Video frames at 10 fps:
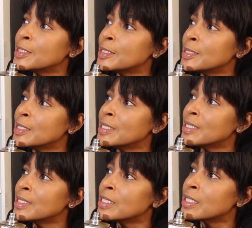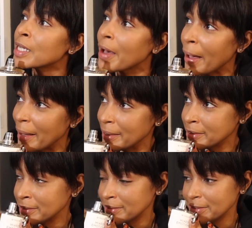
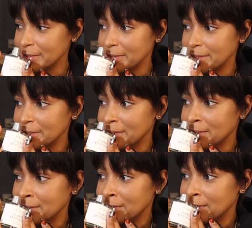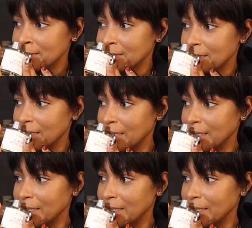Nothing is said.